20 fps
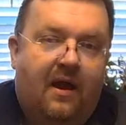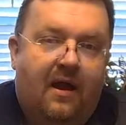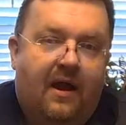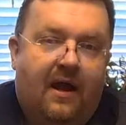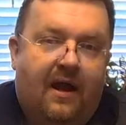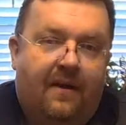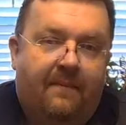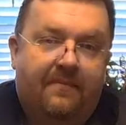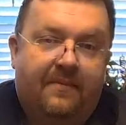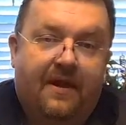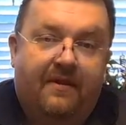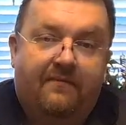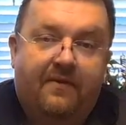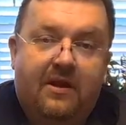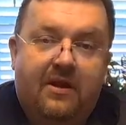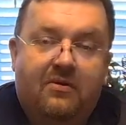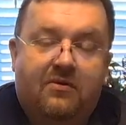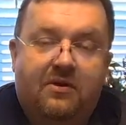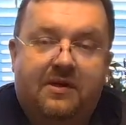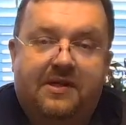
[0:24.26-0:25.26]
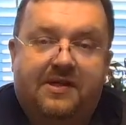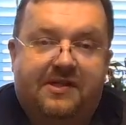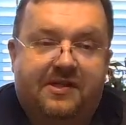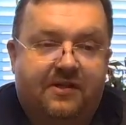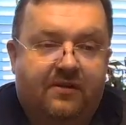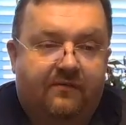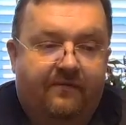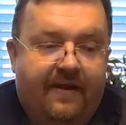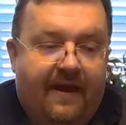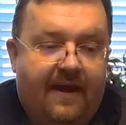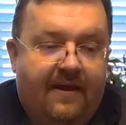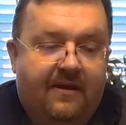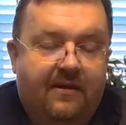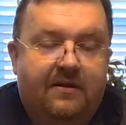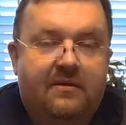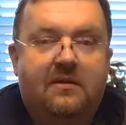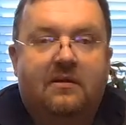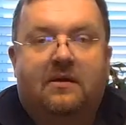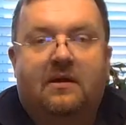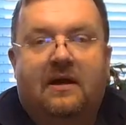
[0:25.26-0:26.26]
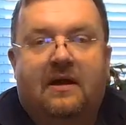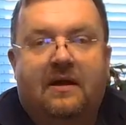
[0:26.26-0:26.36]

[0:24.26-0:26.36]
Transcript: That video is still valid.